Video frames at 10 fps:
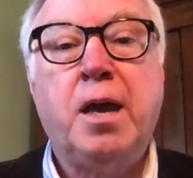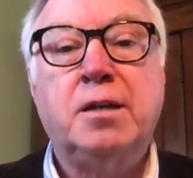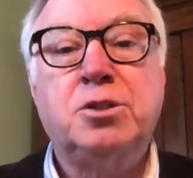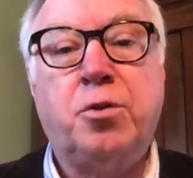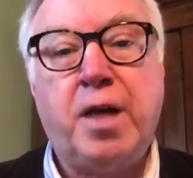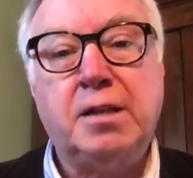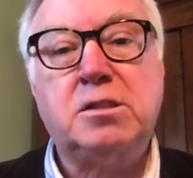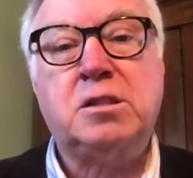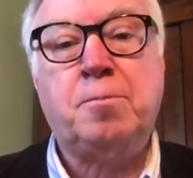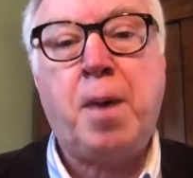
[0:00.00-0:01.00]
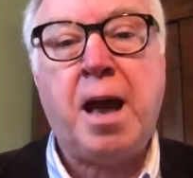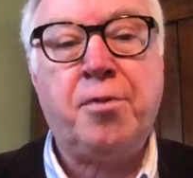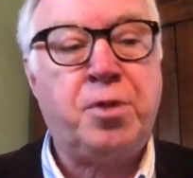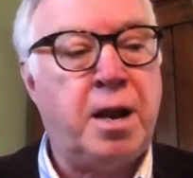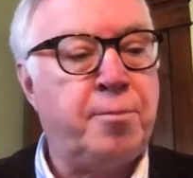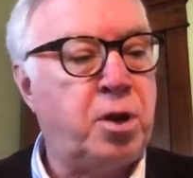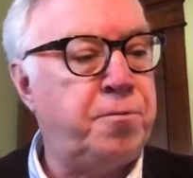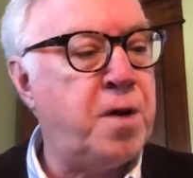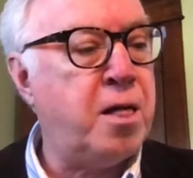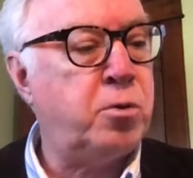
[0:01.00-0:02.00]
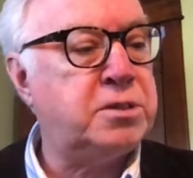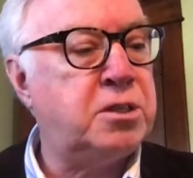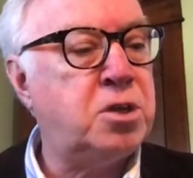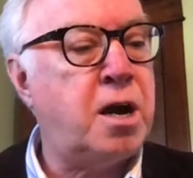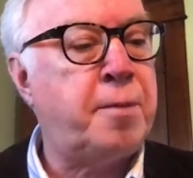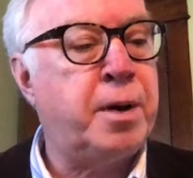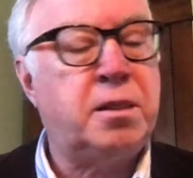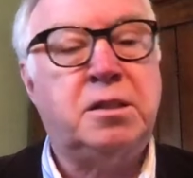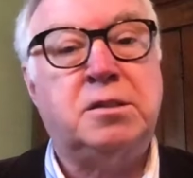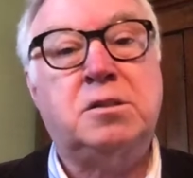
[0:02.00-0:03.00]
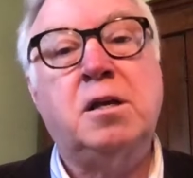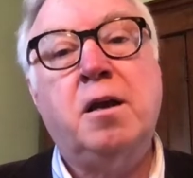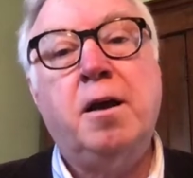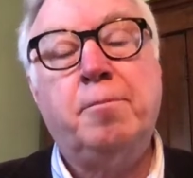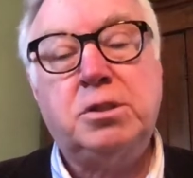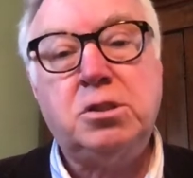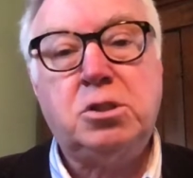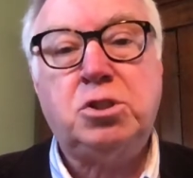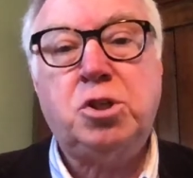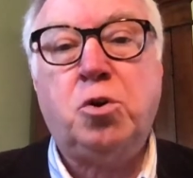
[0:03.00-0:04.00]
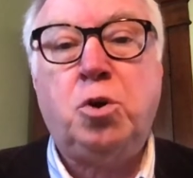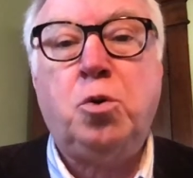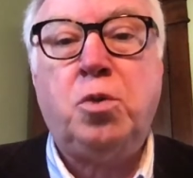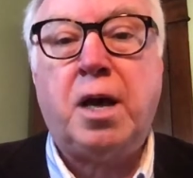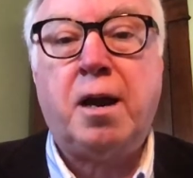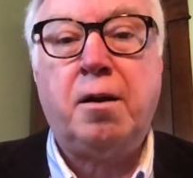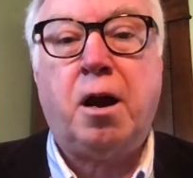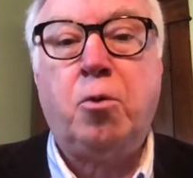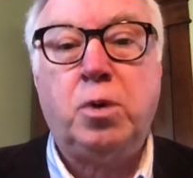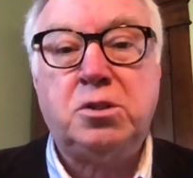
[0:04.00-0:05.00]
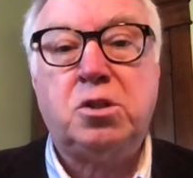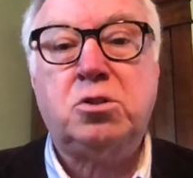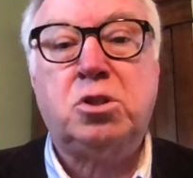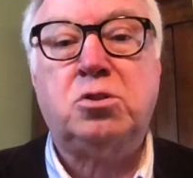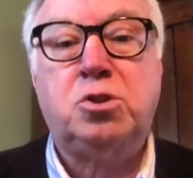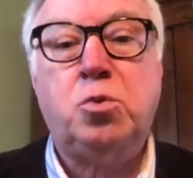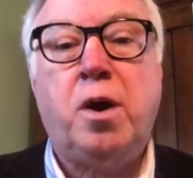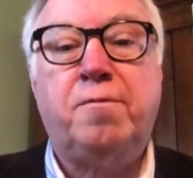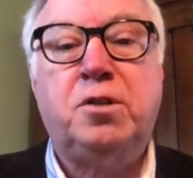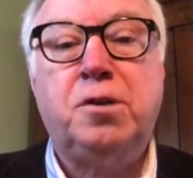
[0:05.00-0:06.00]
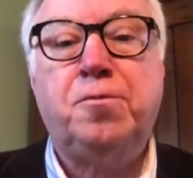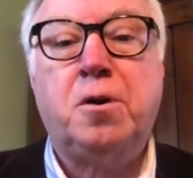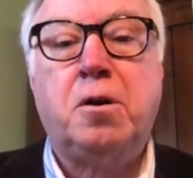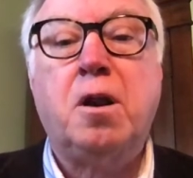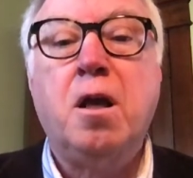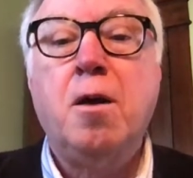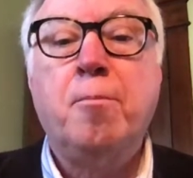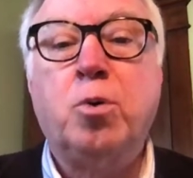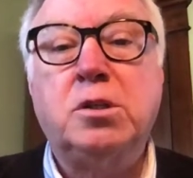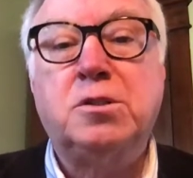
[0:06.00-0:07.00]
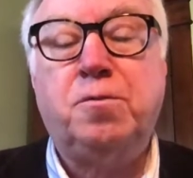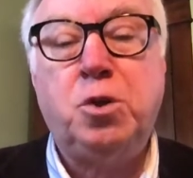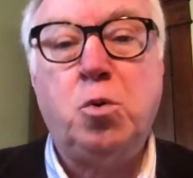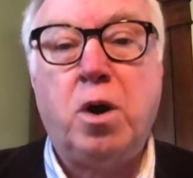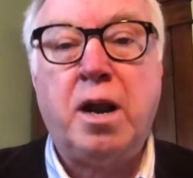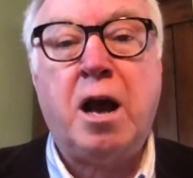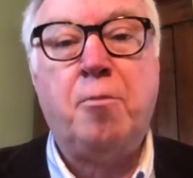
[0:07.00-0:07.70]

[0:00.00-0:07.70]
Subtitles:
So that's the path that I'm going to follow as I talk about this. But just to show you that researchers do have different points of view on how